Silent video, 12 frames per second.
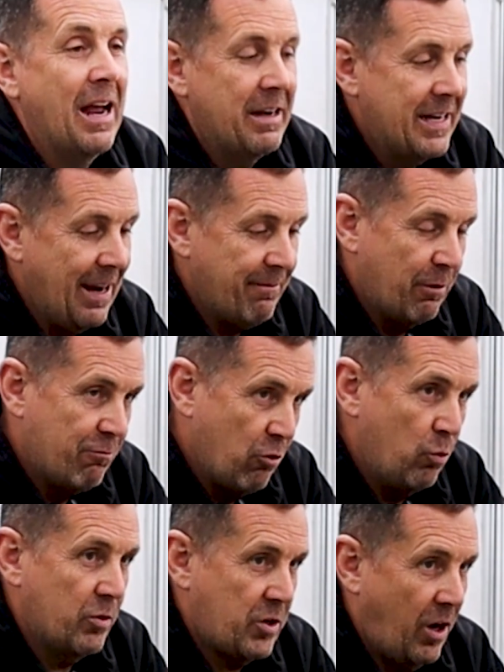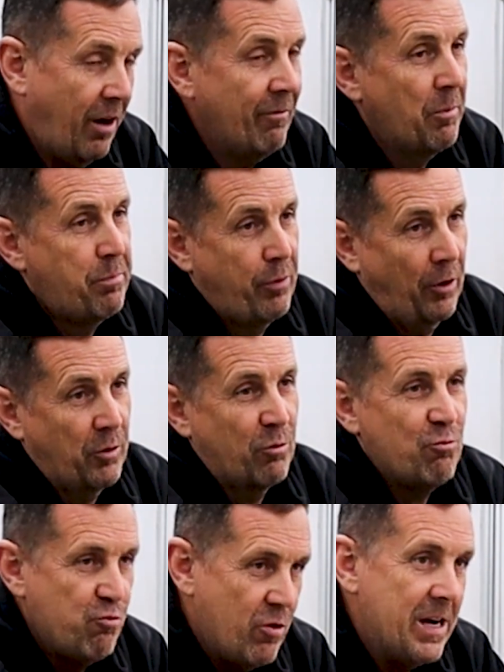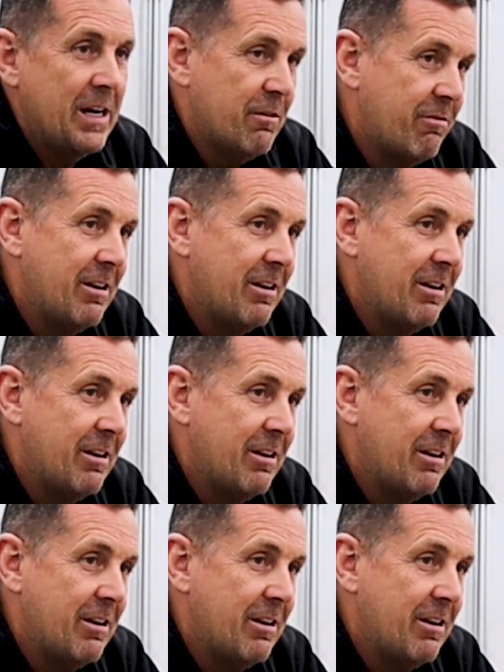and get the roots on the product really,